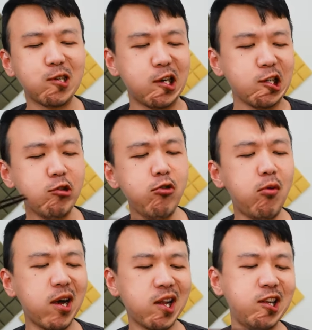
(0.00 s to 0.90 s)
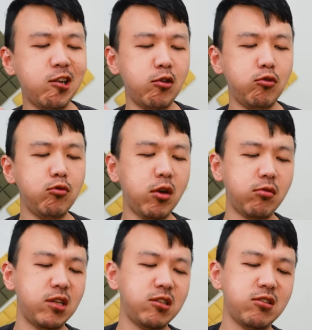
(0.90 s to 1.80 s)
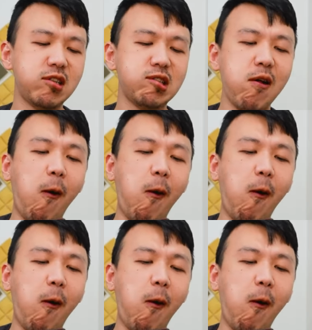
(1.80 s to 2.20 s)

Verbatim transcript: I don't know what kind of noodle this is.